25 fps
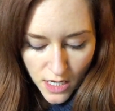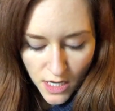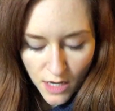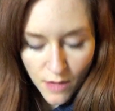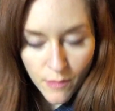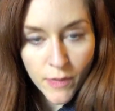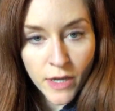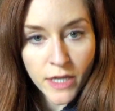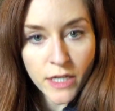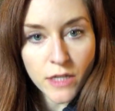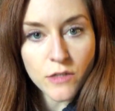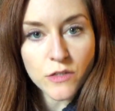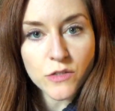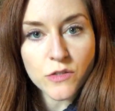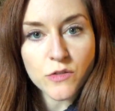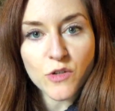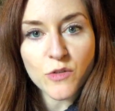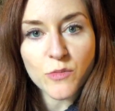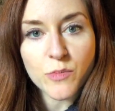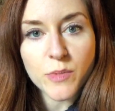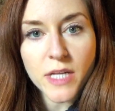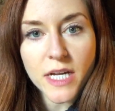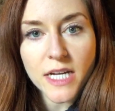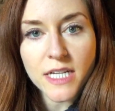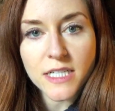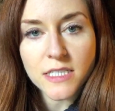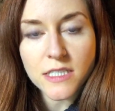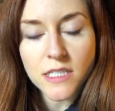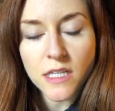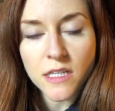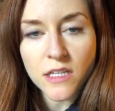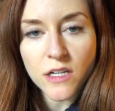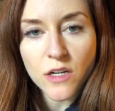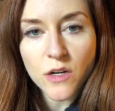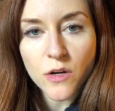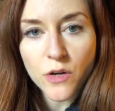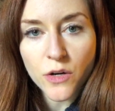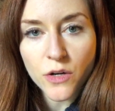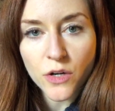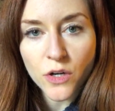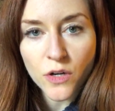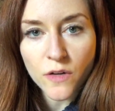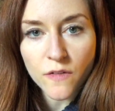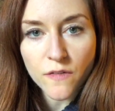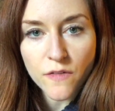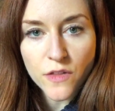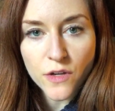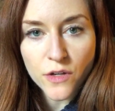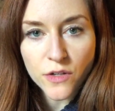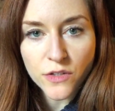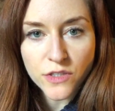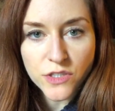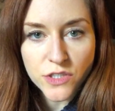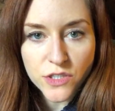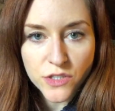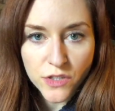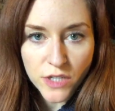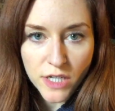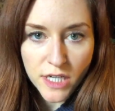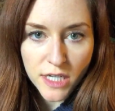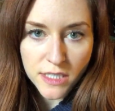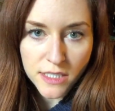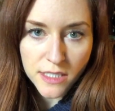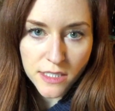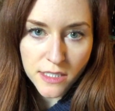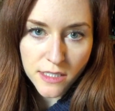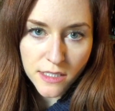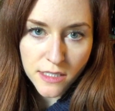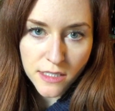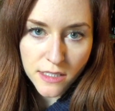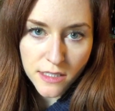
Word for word: at my usual place on the corner of 3rd Street.